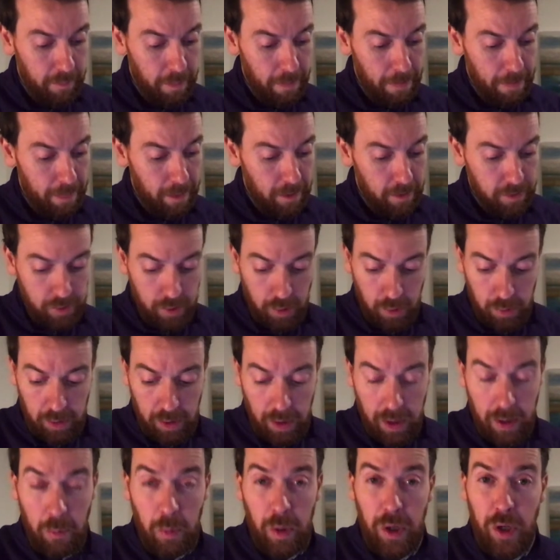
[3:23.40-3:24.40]
So
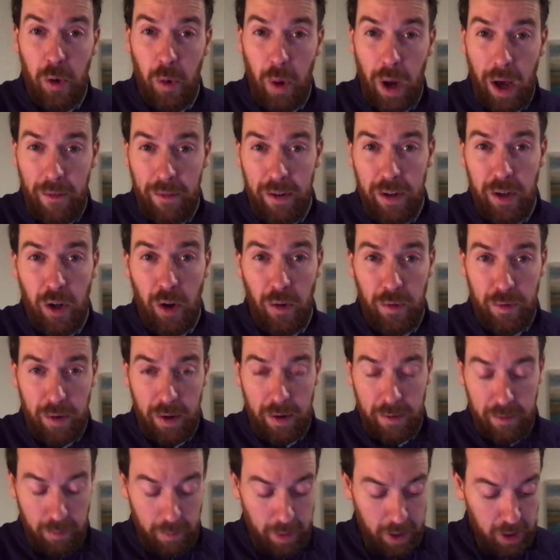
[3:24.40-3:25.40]
that we don't have enough
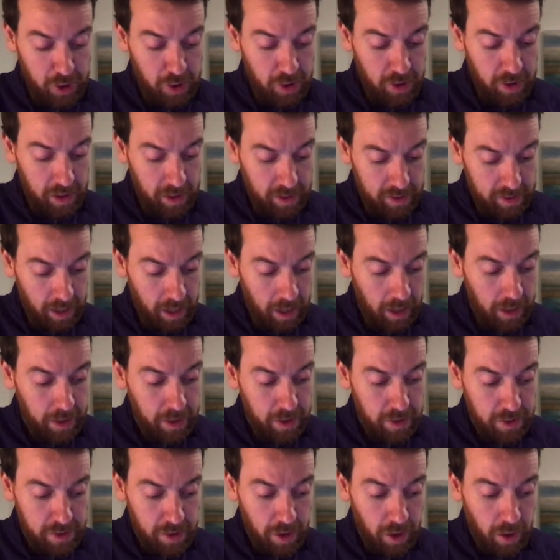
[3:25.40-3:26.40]
information exactly
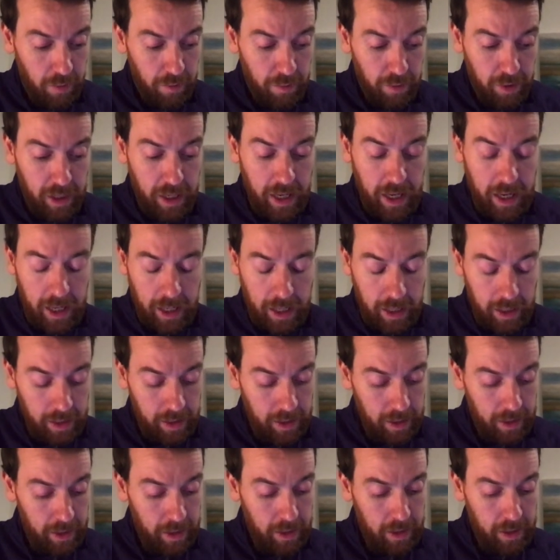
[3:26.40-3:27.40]
to solve for k.
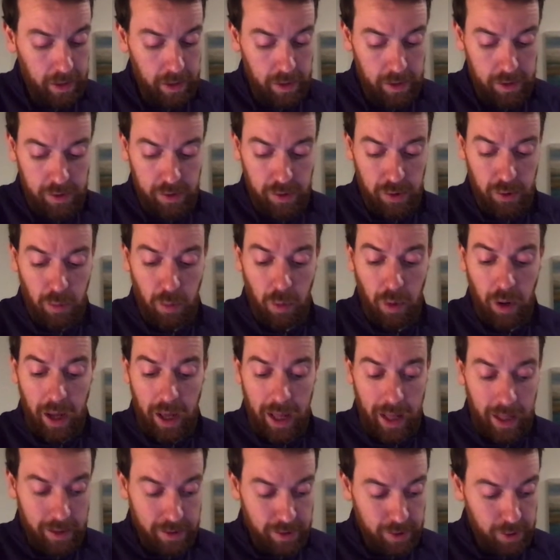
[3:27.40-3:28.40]
So what
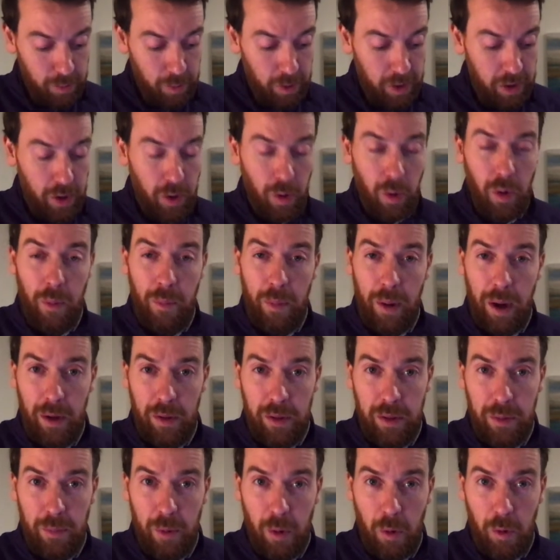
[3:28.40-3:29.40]
else do we know about
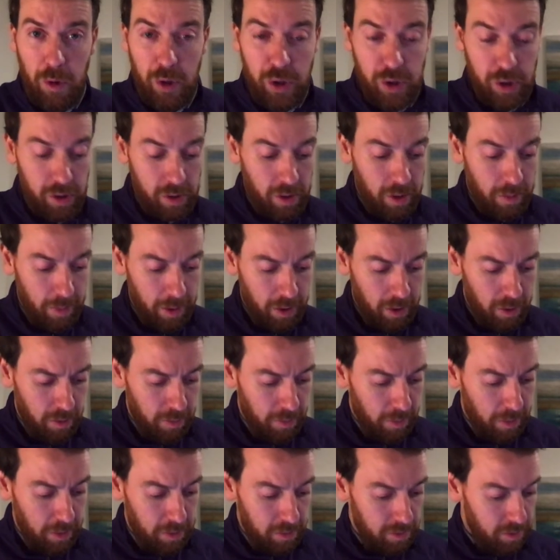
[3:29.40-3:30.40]
the motion? About
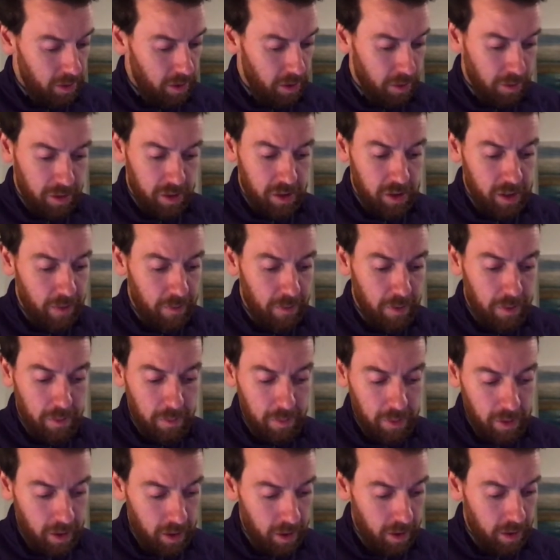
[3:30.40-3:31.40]
just given
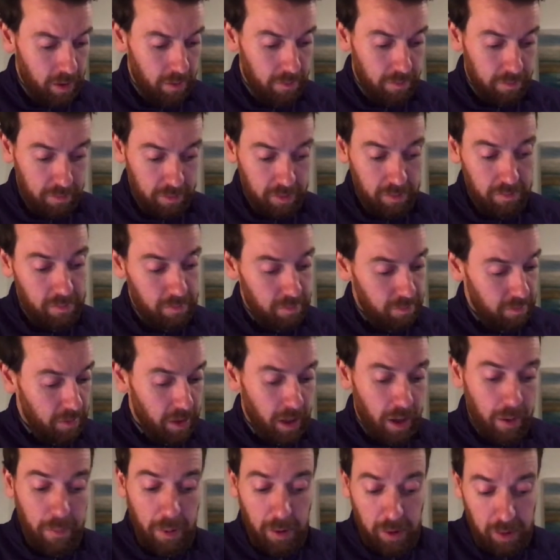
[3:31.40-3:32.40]

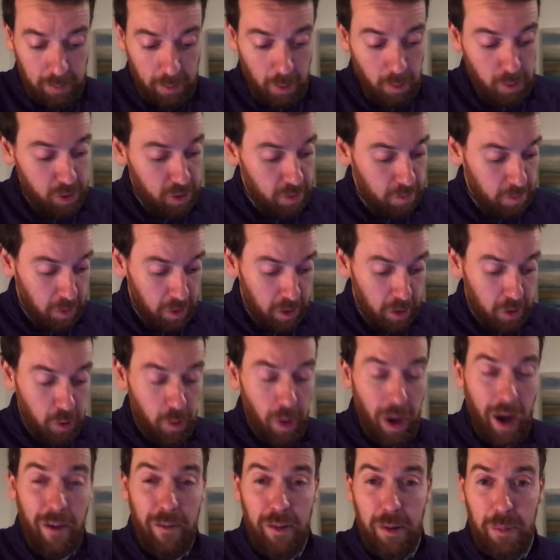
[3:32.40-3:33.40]
about the motion, we do
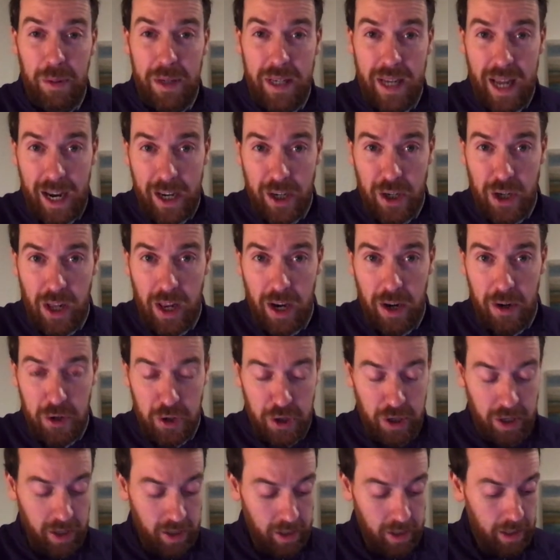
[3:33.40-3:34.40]
have the potential
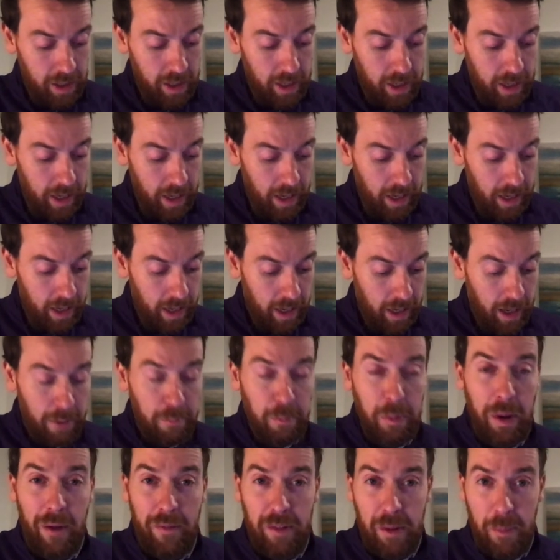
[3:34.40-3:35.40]
energy, and
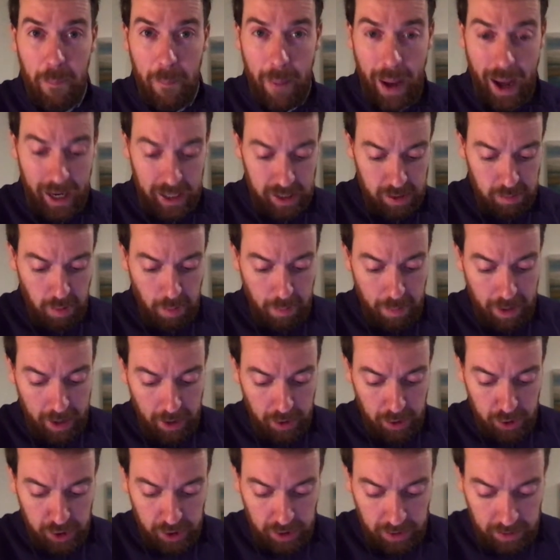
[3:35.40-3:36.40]
we have the maximum
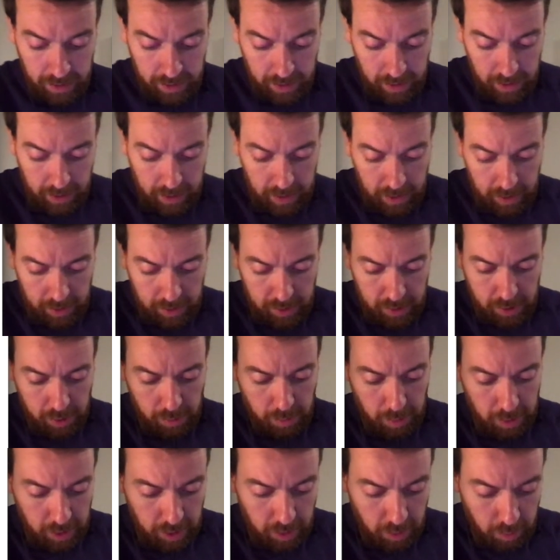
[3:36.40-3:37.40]
energy. So
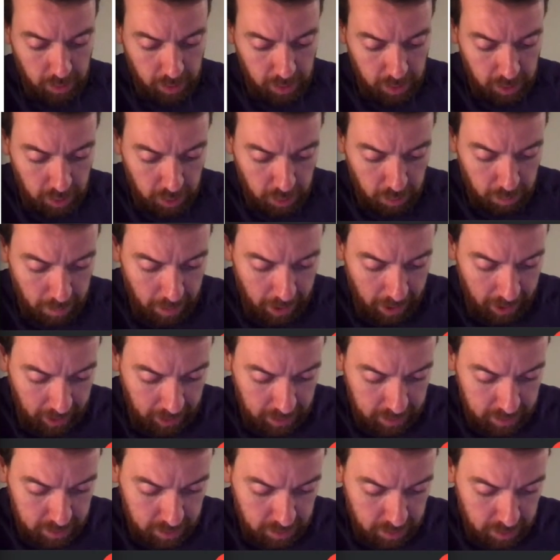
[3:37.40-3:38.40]
we know that u
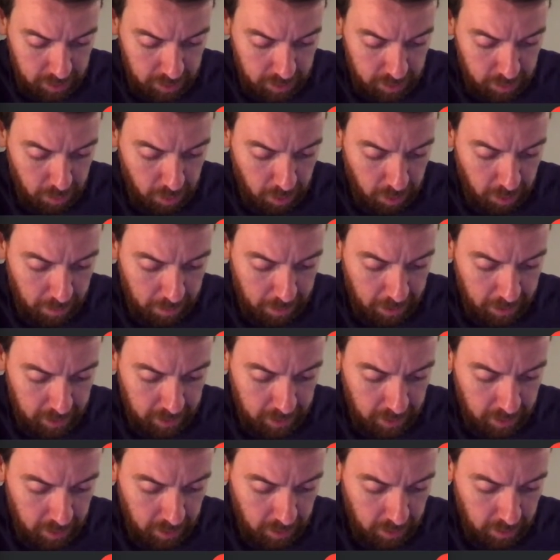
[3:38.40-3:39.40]
max, so this is where I'll make
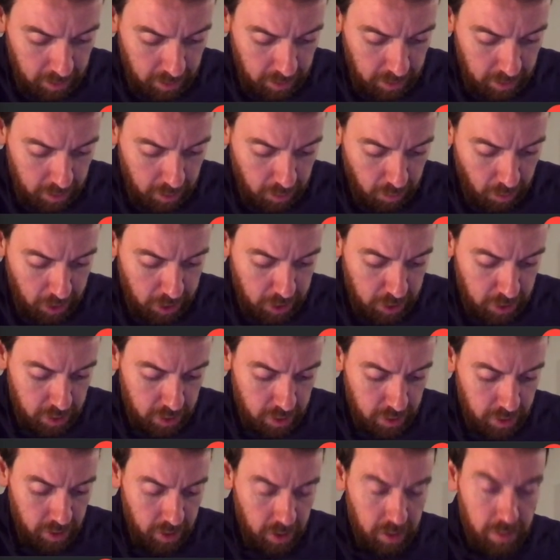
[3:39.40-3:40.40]
the correction
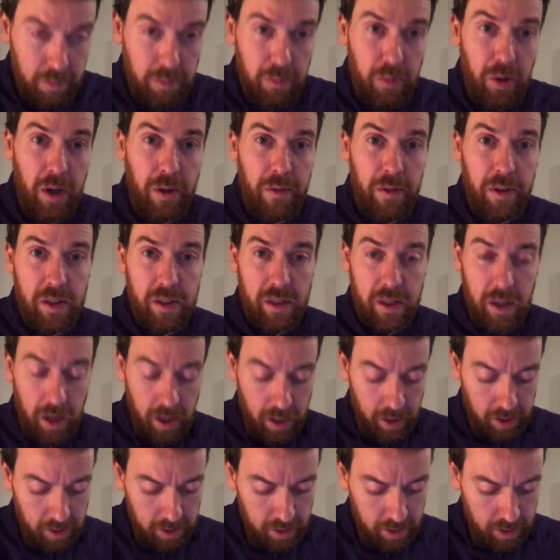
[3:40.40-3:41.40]
to the previous
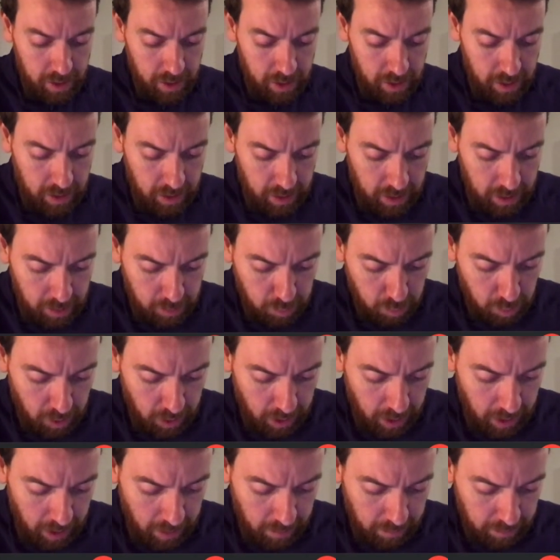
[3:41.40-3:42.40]
slide, is
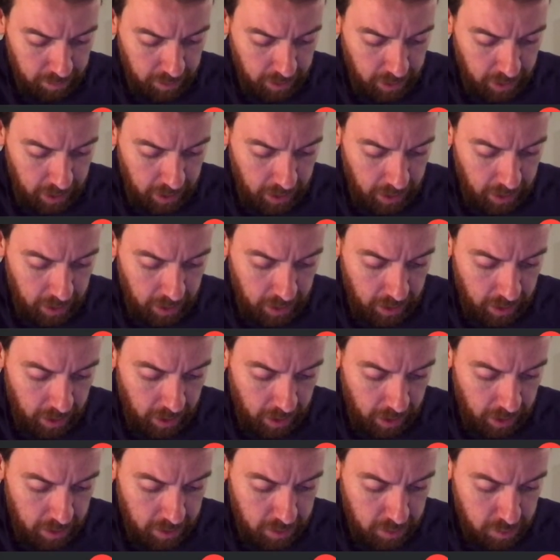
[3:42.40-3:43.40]
1/2 k
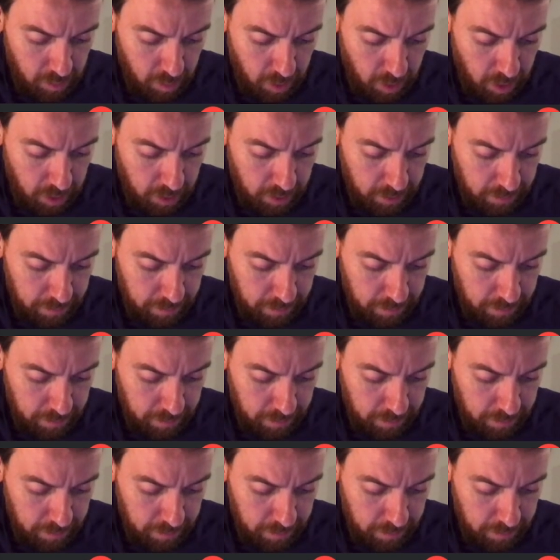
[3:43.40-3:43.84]
a squared.